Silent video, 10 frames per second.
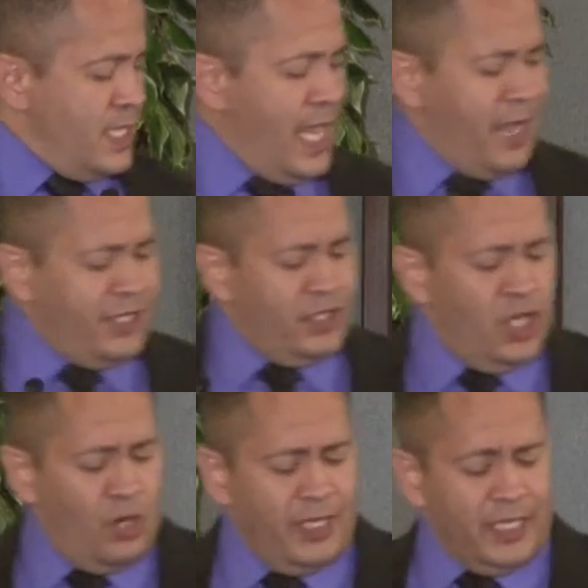How do you
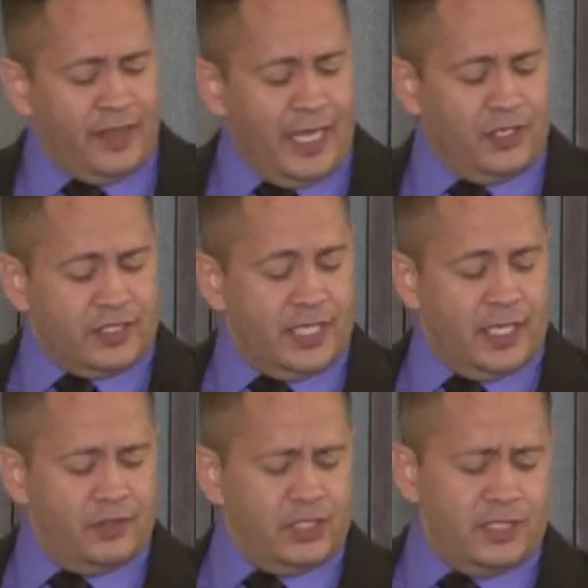know me? Nathanael
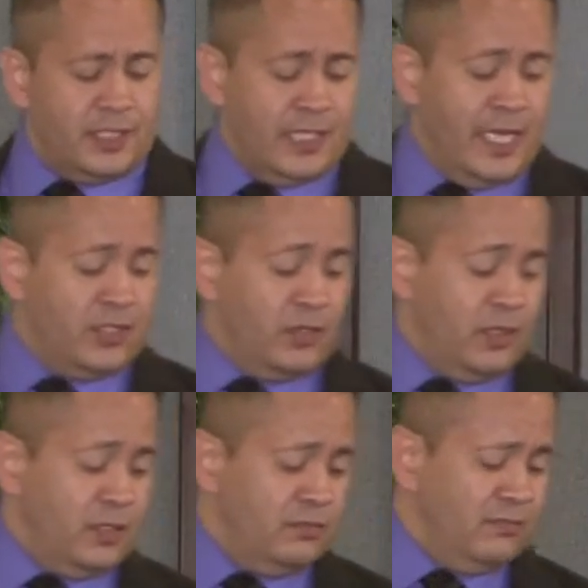said. Well, Jesus answered,
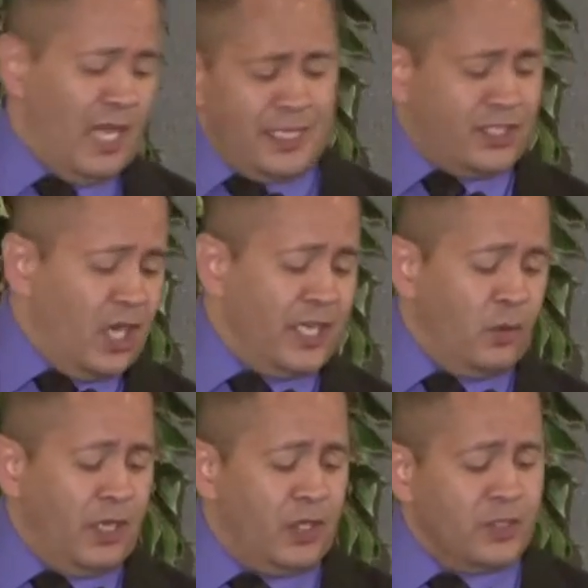Well, I saw
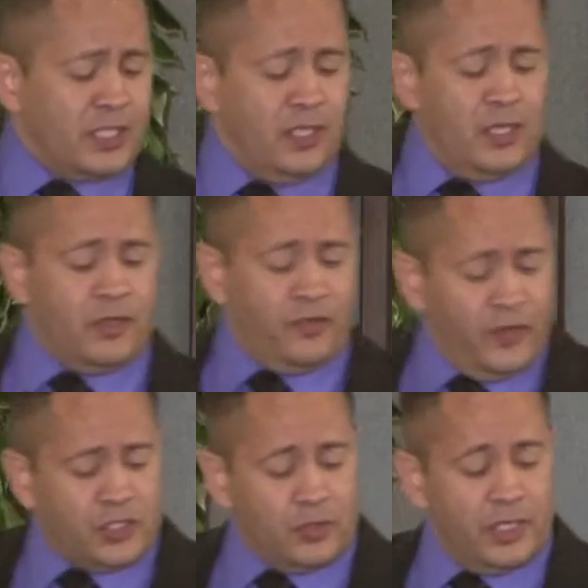you while you were still under the
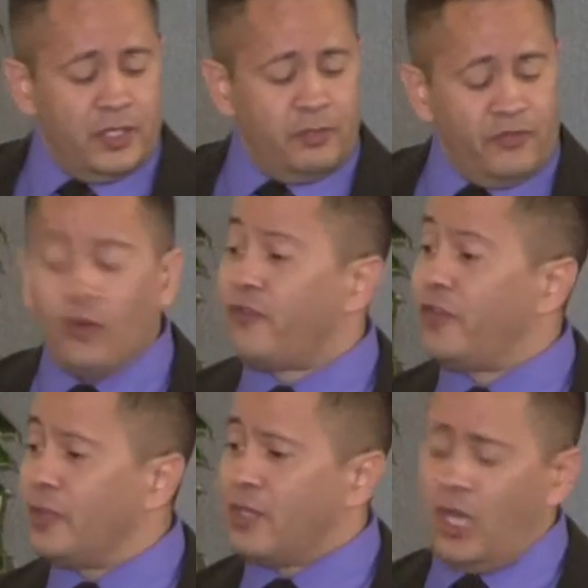fig tree before
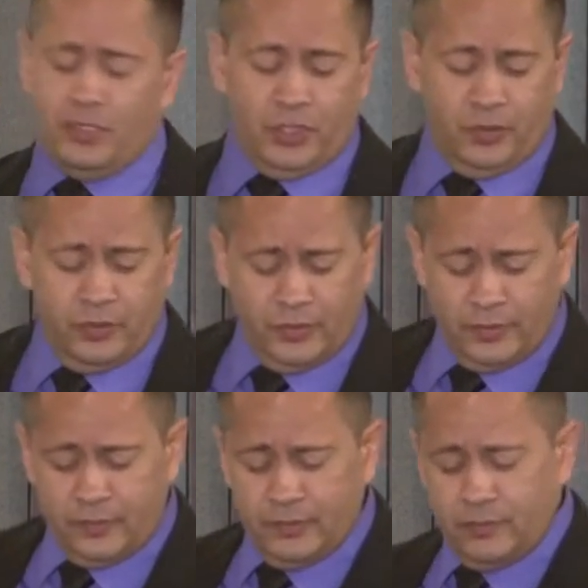Philip called you.
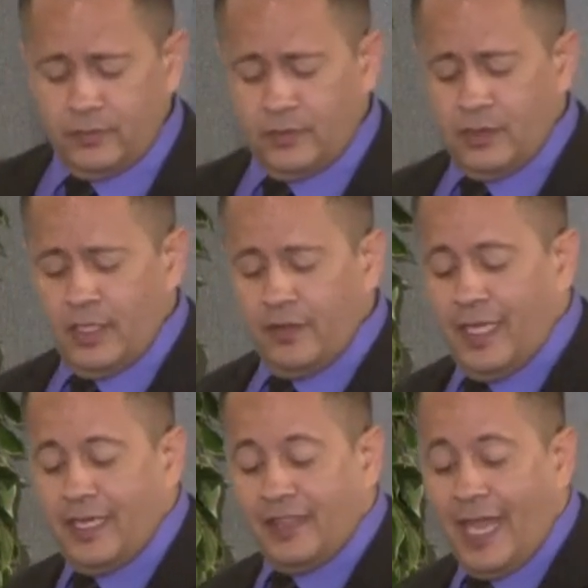
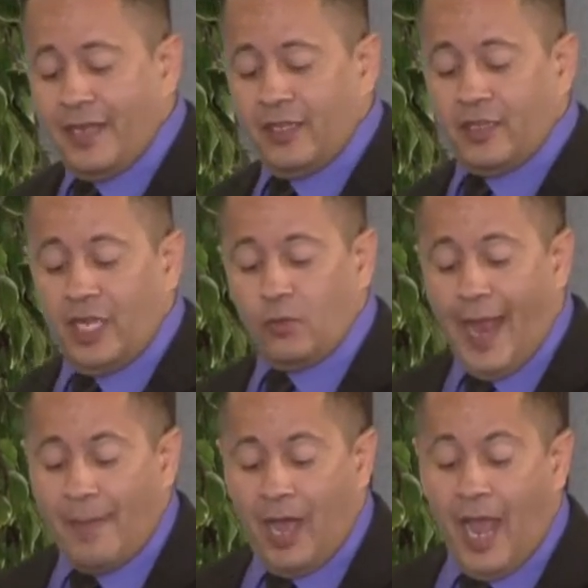Then Nathanael declared,
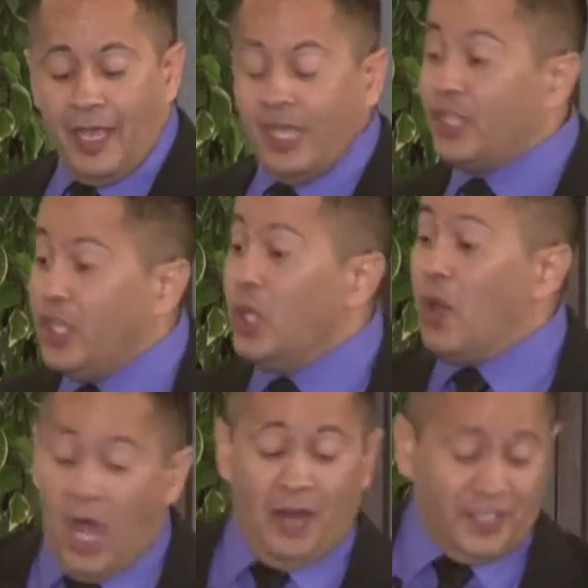Rabbi,
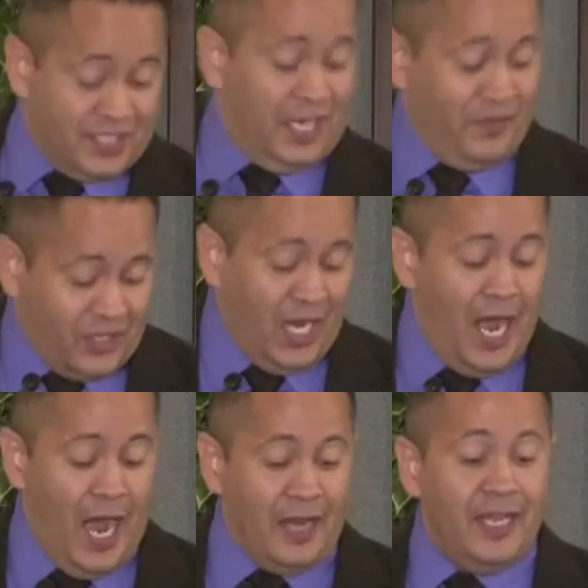you are the Son of
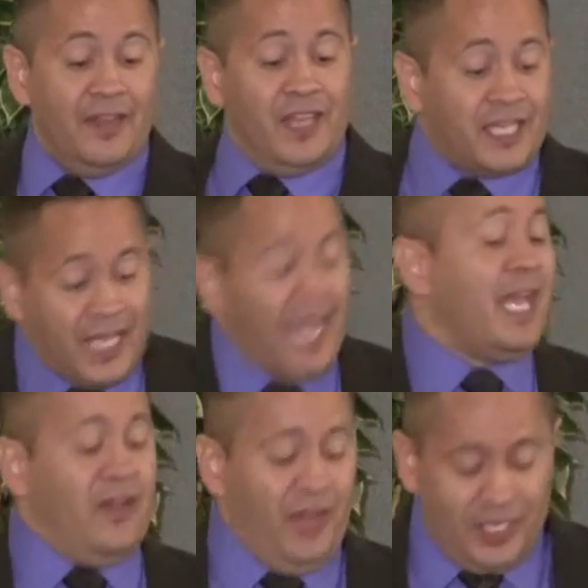God, the
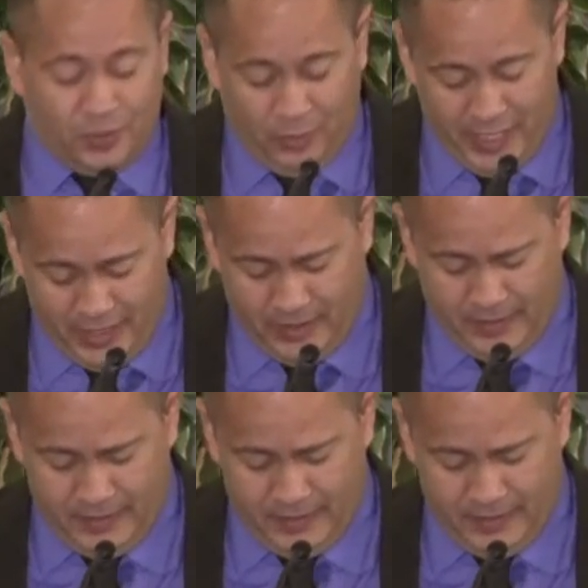King of Israel.